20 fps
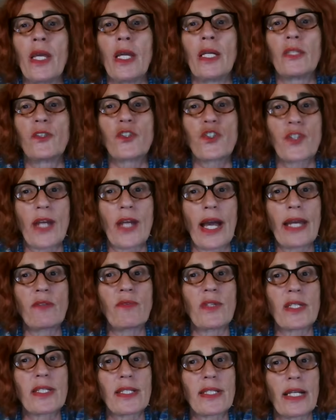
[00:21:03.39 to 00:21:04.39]

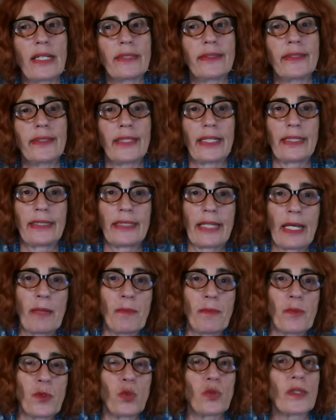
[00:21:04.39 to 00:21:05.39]
trine with Saturn and
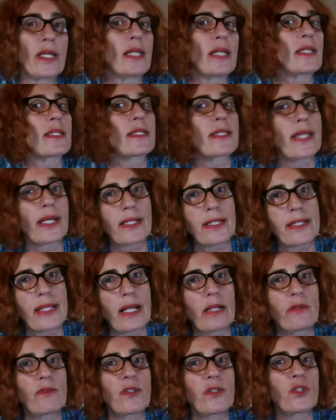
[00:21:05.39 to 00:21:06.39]
Neptune and
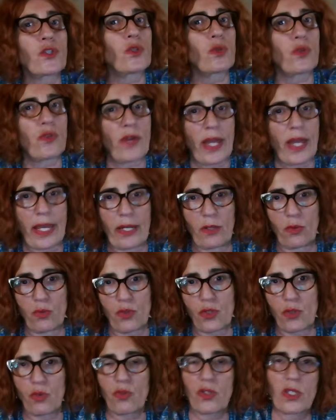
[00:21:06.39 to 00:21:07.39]
sextile with
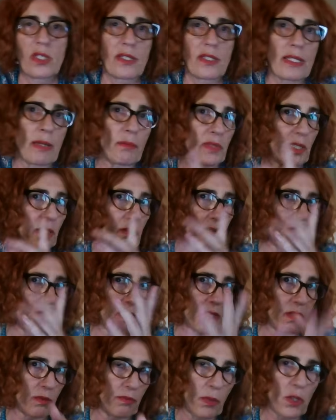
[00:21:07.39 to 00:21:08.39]
Uranus. You see, something
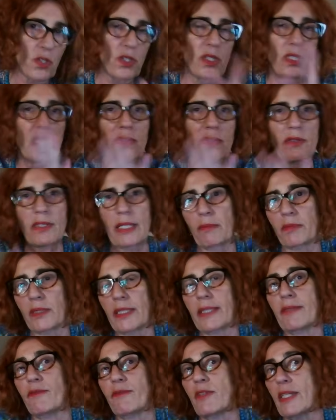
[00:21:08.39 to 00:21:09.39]
is positive,
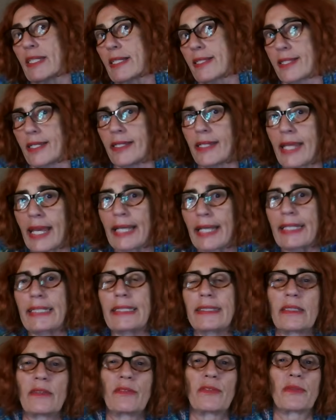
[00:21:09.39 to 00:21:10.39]
something we can say
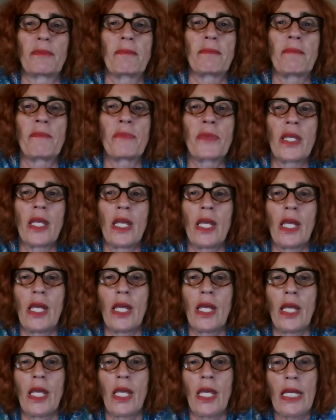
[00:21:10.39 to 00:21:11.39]
negative.
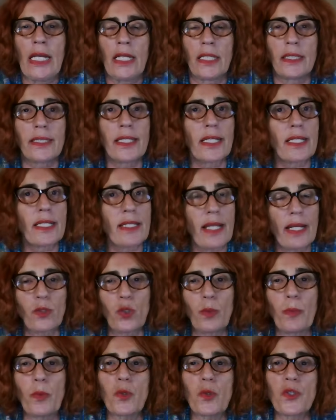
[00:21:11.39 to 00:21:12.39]
The
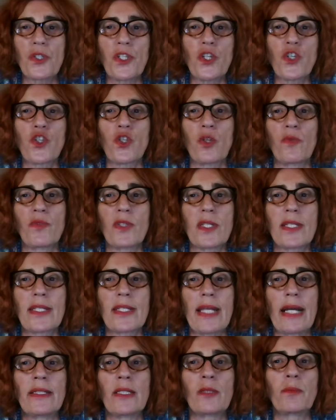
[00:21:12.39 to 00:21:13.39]
exact opposition of the
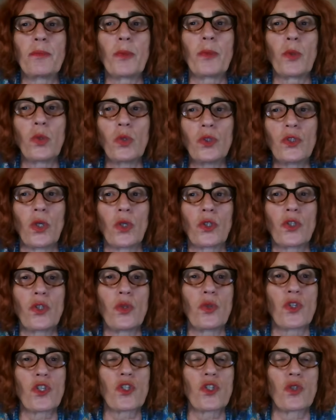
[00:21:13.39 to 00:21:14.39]
Sun and Pluto
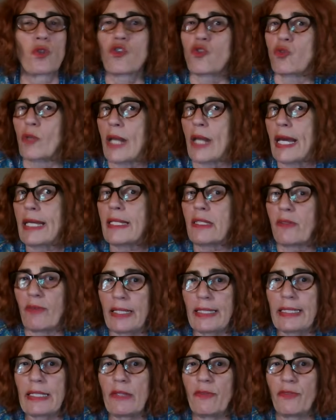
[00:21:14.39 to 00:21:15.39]
occurs on July
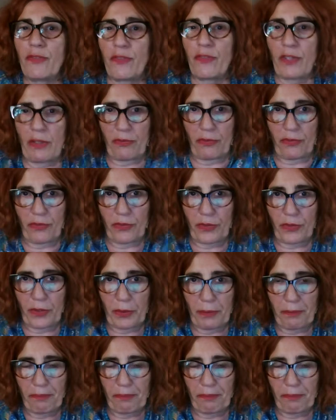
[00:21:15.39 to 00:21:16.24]
25th.